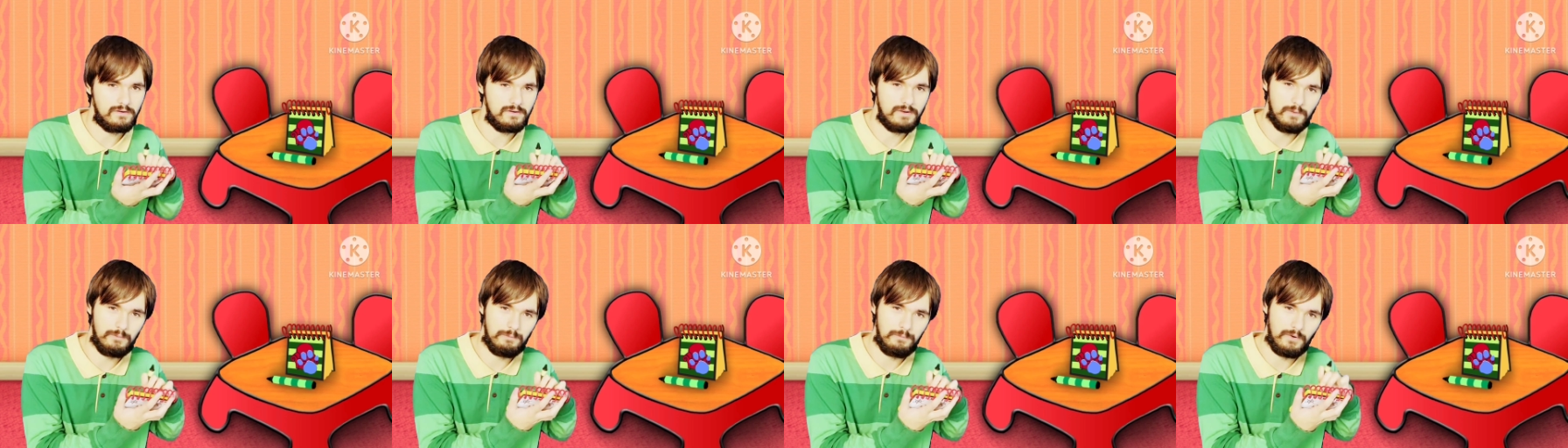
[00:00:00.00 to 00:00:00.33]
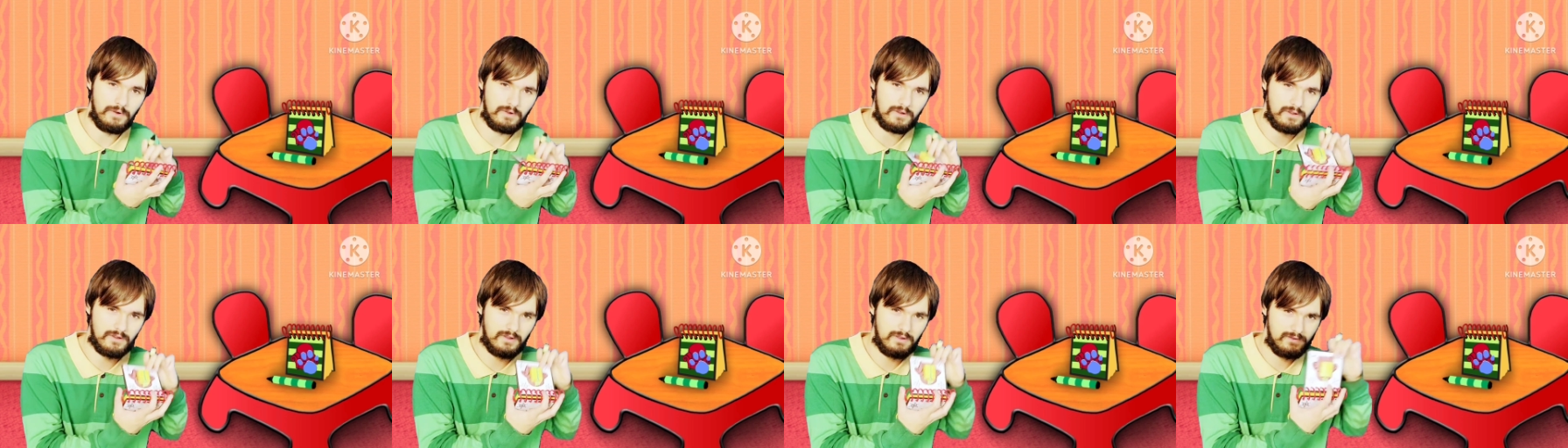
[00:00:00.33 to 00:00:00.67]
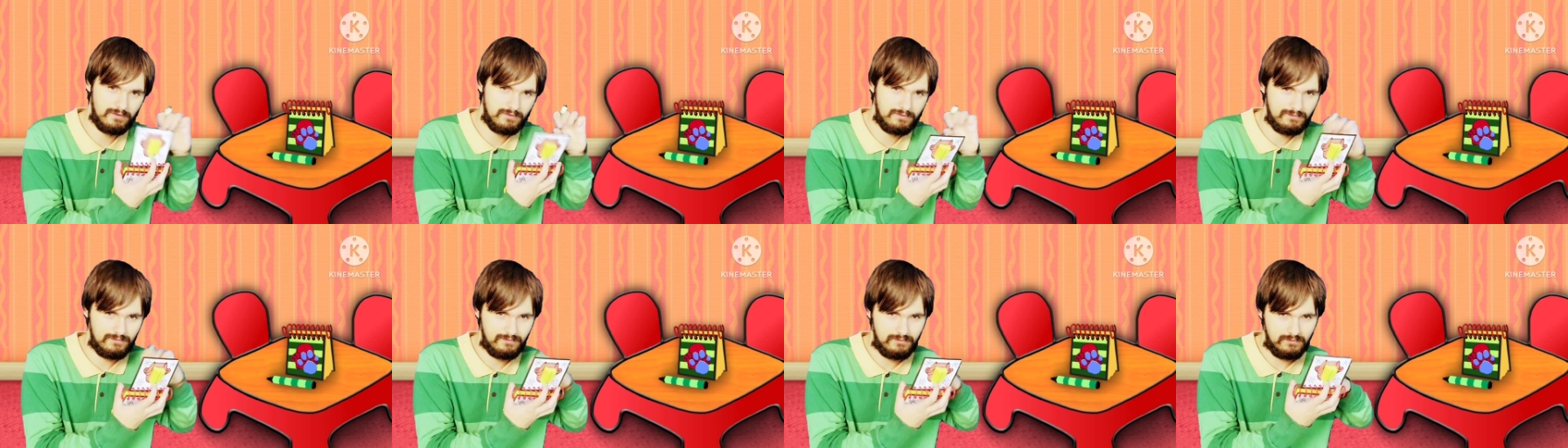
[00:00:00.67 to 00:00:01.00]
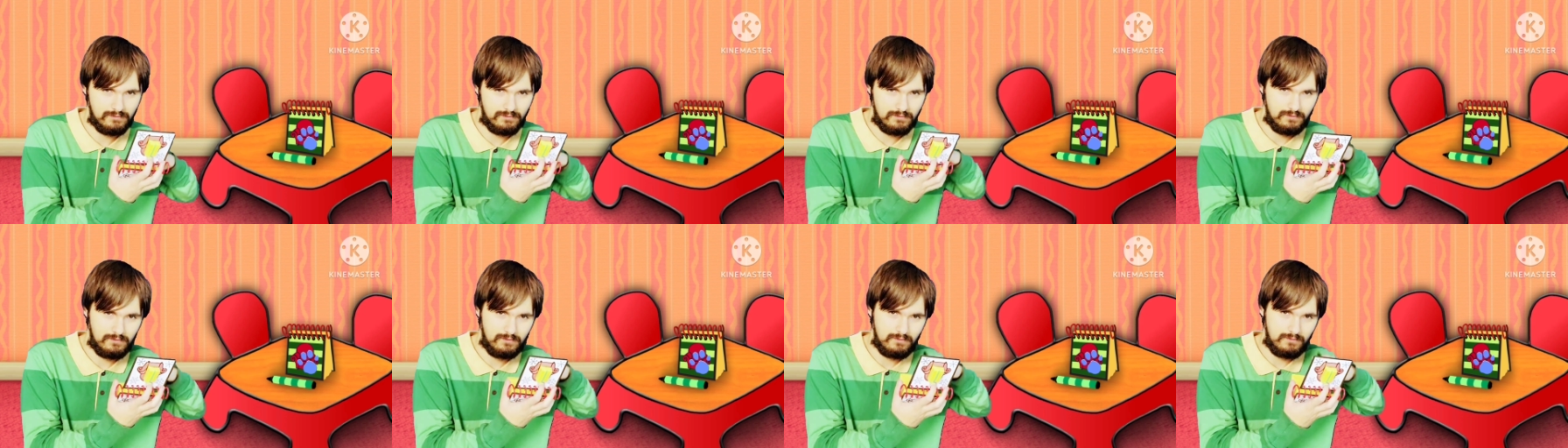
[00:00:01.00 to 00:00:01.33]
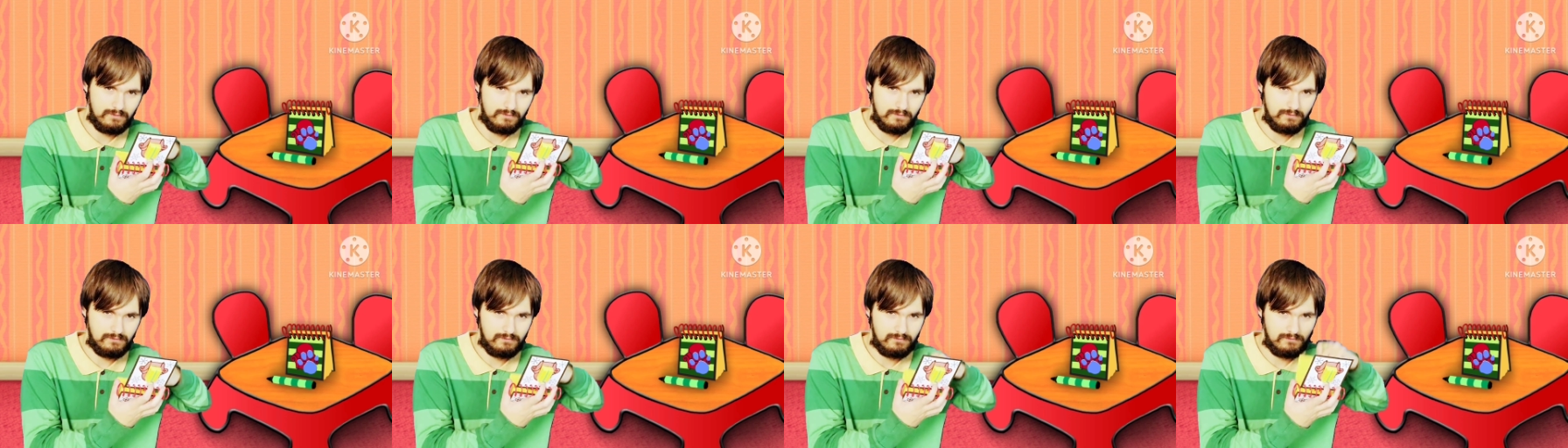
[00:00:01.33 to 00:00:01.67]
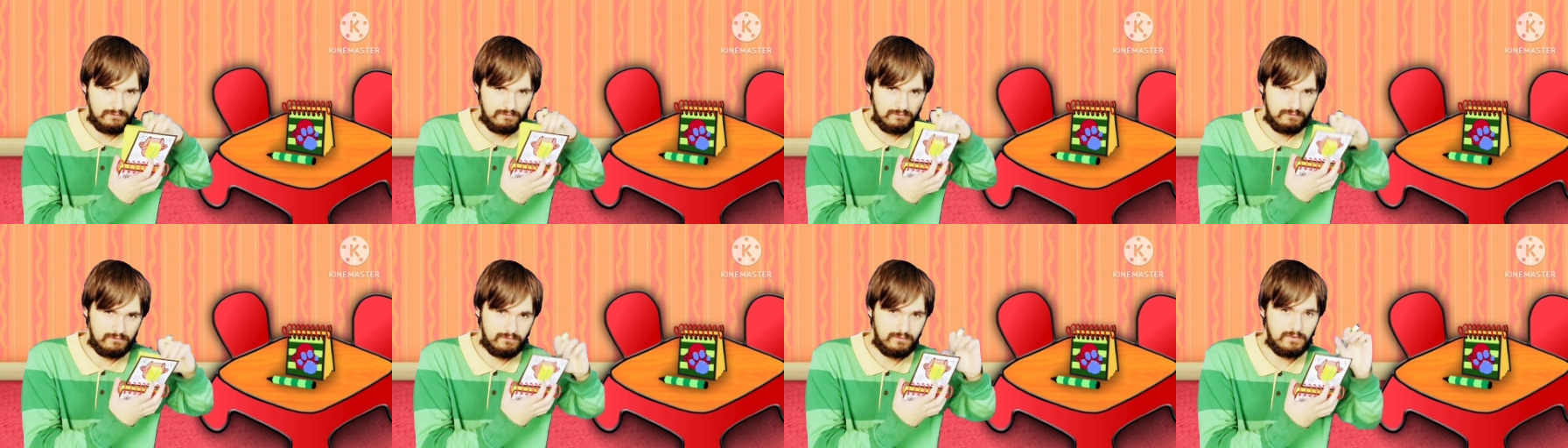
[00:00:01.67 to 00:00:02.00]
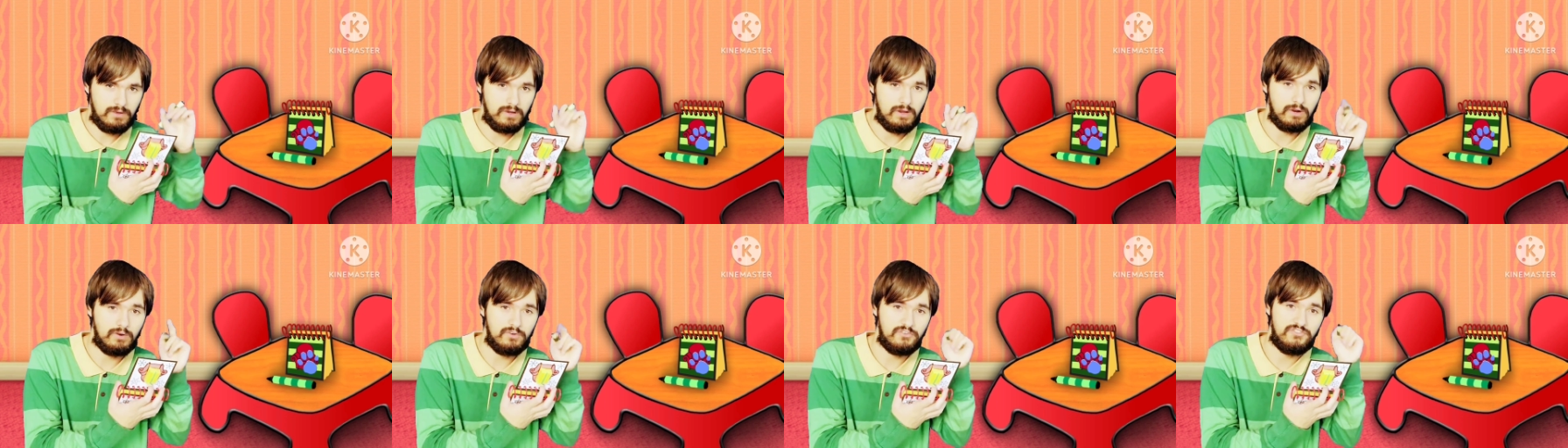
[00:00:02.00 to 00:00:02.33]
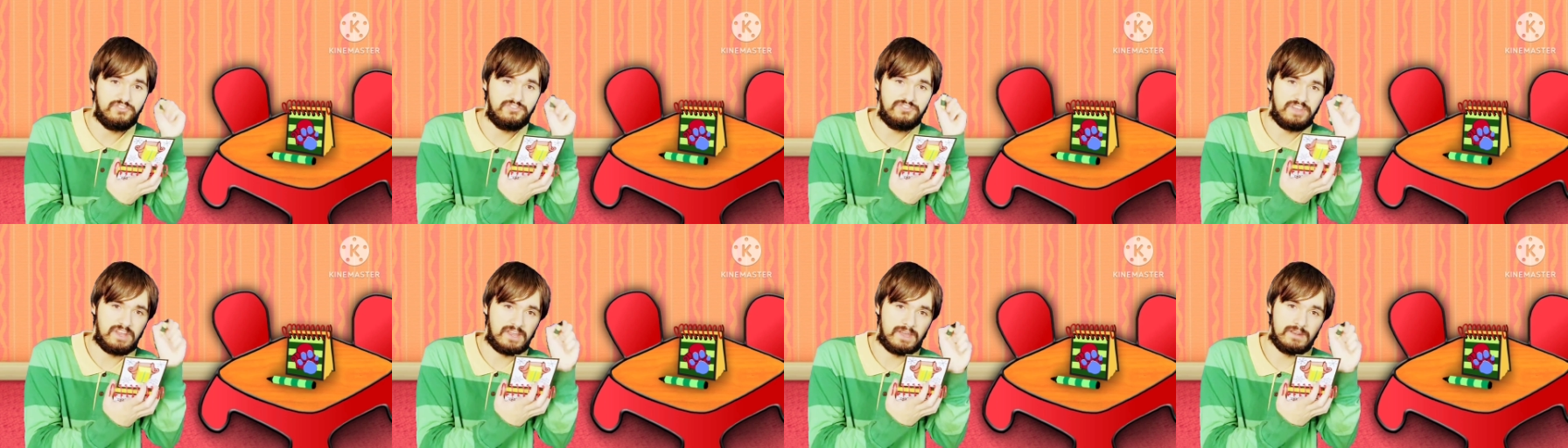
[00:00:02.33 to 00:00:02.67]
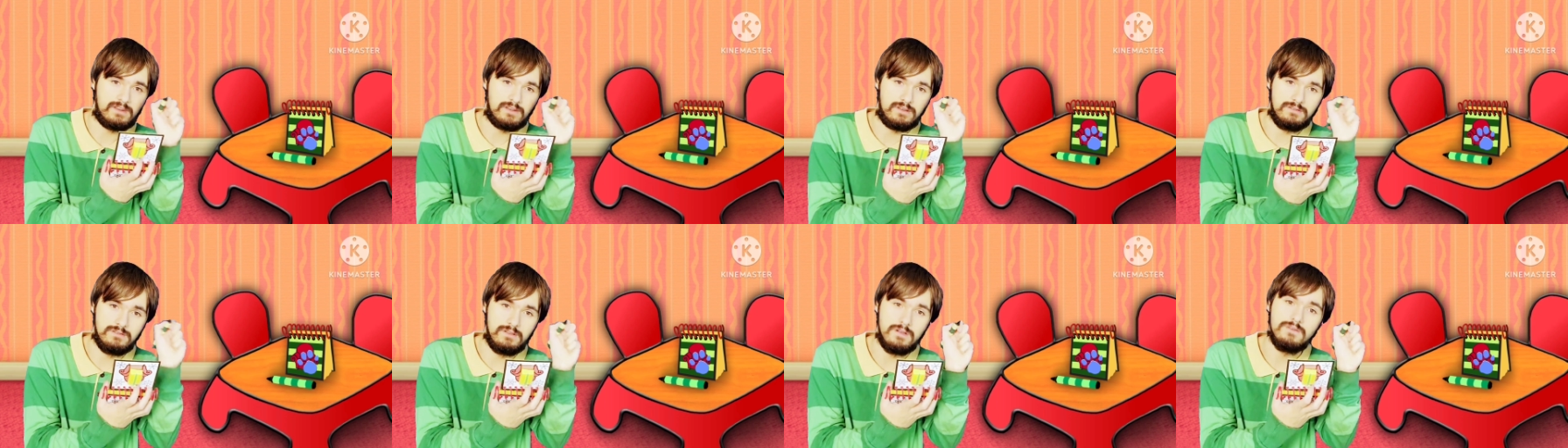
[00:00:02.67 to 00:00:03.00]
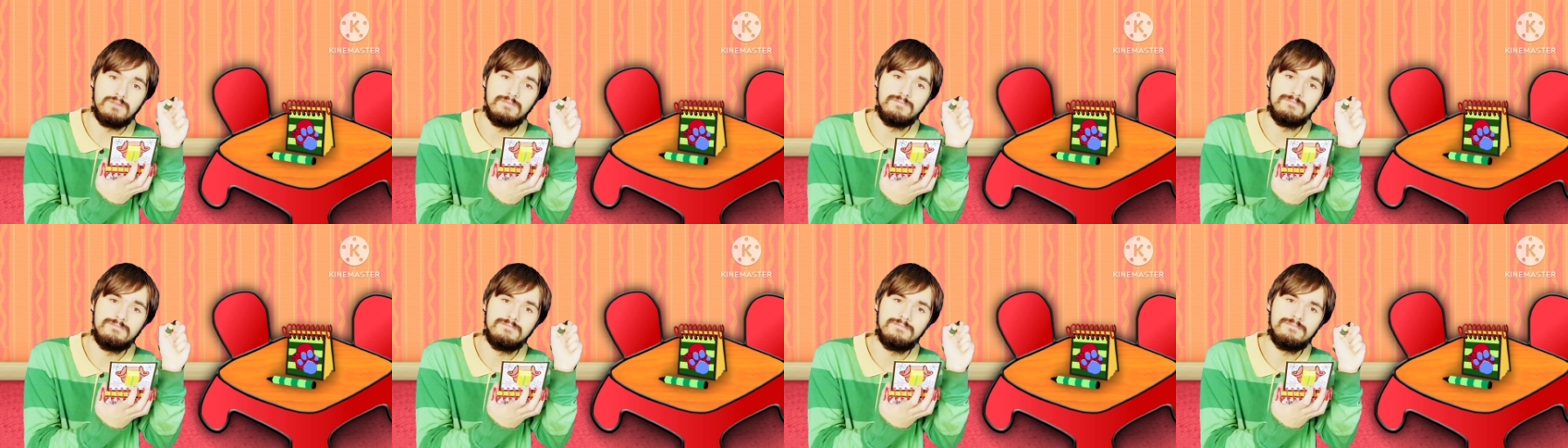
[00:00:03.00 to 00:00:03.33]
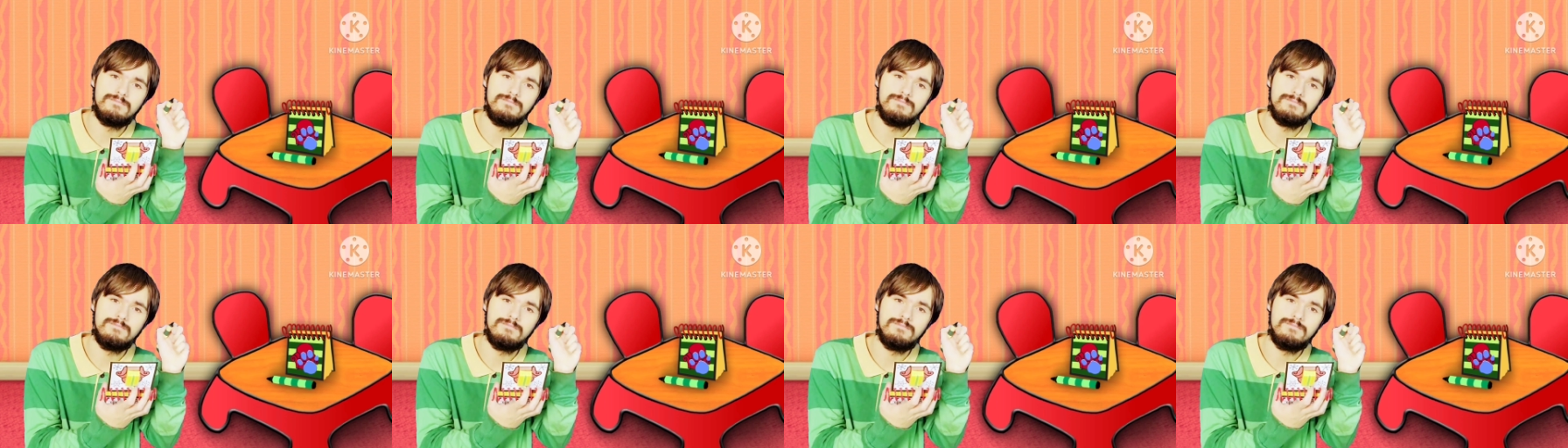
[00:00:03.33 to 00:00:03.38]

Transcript: notebook. Our second clue.